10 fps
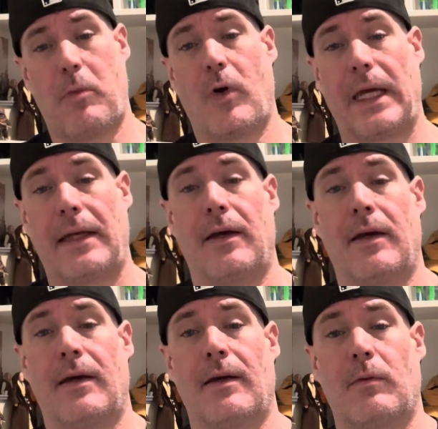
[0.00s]
point
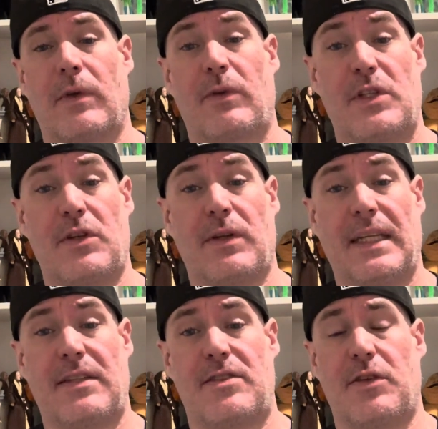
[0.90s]
with which you
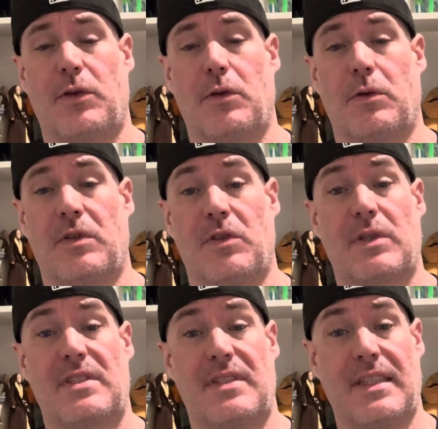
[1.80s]
need to do
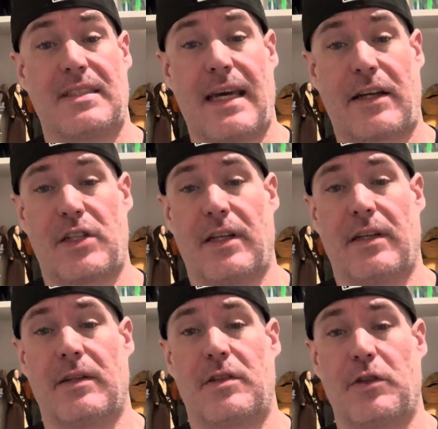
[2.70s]
a
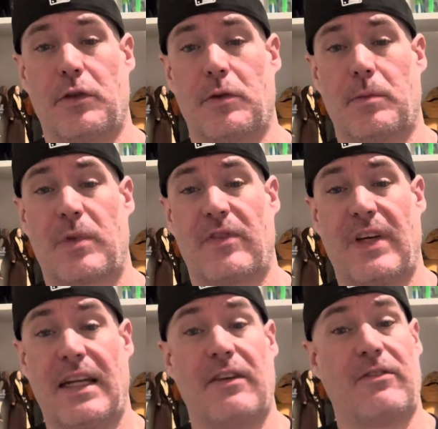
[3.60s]
C-section to
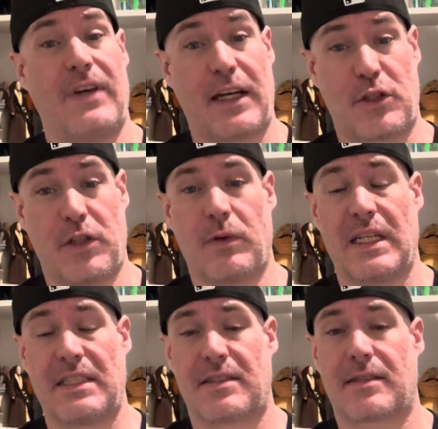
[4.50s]
prevent infection
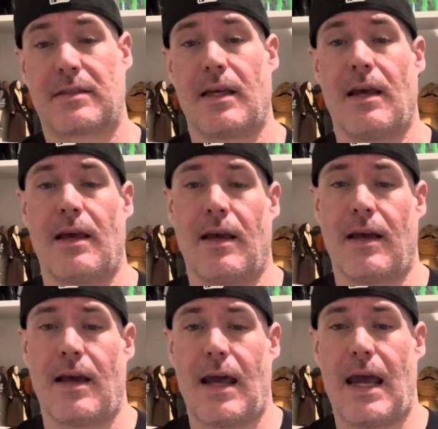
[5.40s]
risks.
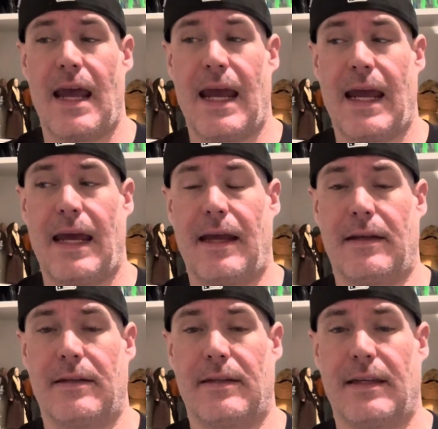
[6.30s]

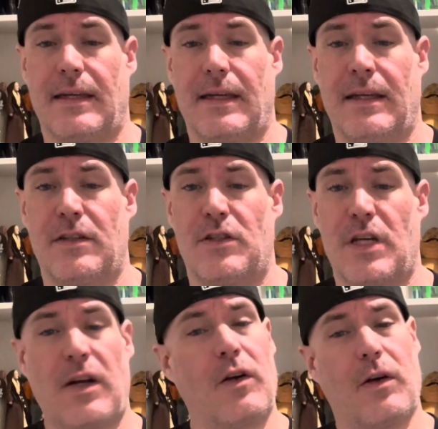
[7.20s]
And in
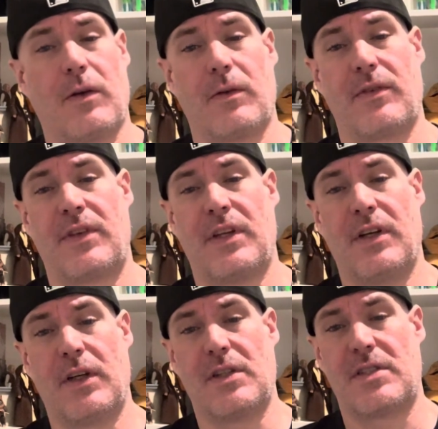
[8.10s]
general, the
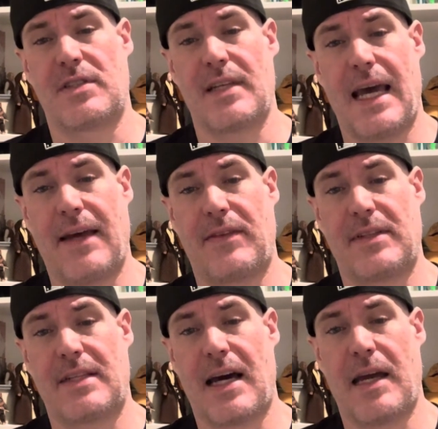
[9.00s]
nurse at the
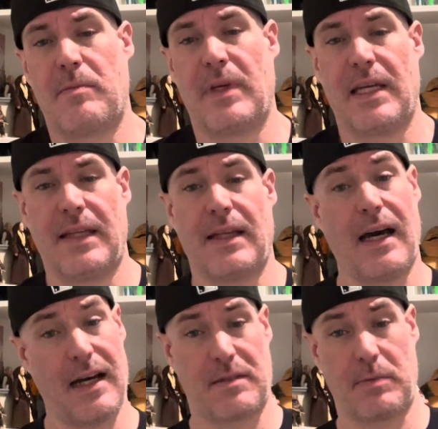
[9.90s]
time in the
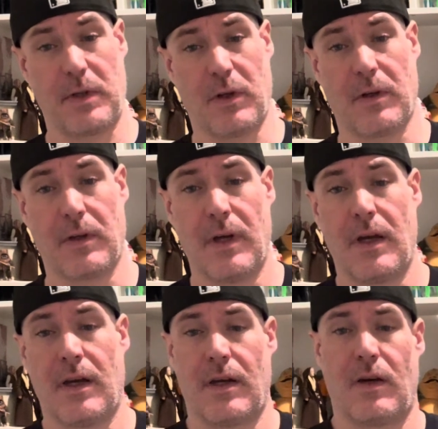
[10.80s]
hospital
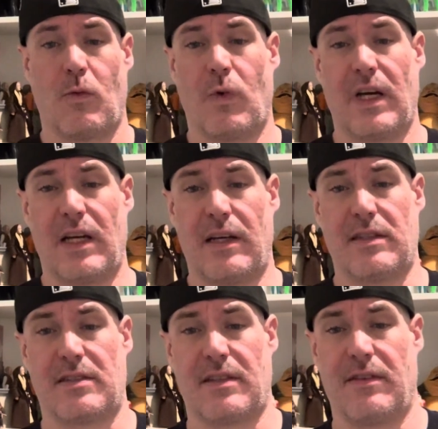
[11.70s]

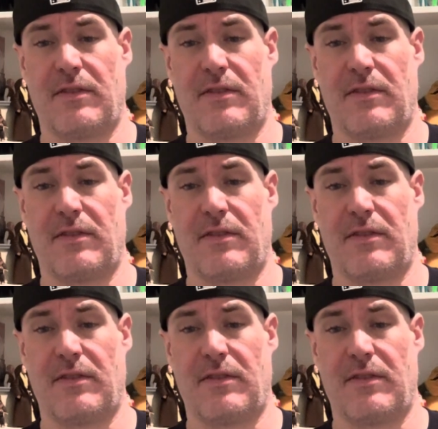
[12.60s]
was